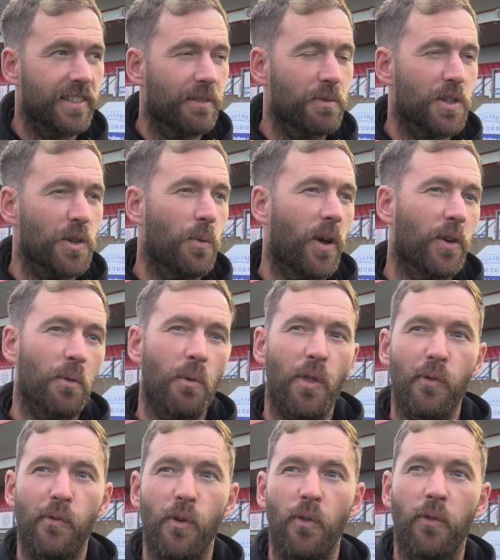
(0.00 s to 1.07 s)
I'm still wondering what
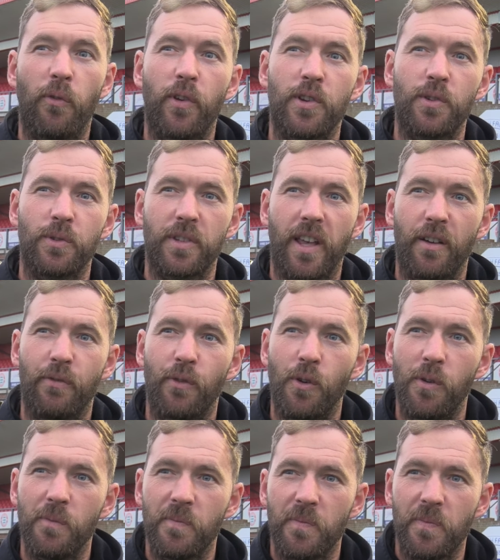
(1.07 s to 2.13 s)
the fourth official's there
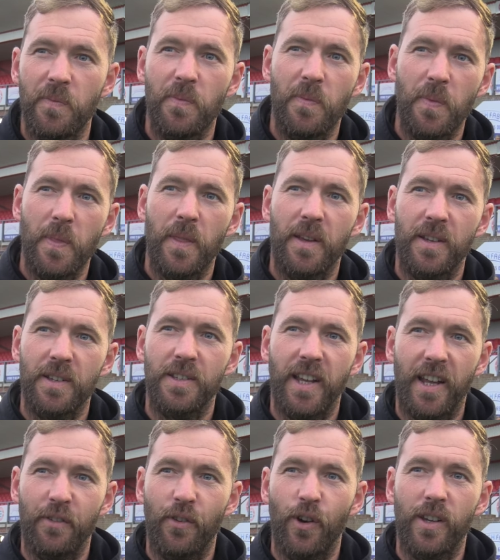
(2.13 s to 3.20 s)
for, because he
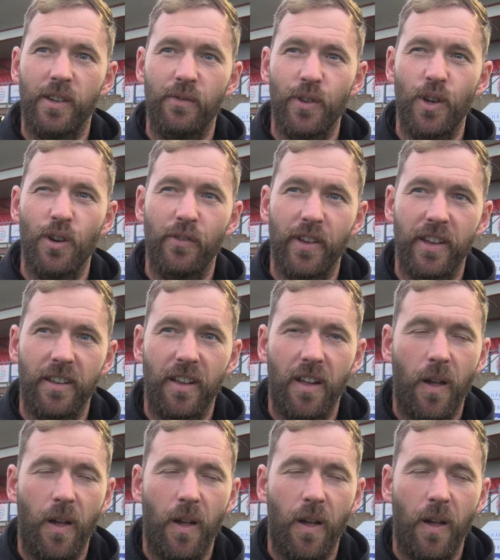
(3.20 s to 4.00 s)
had a very good view of it.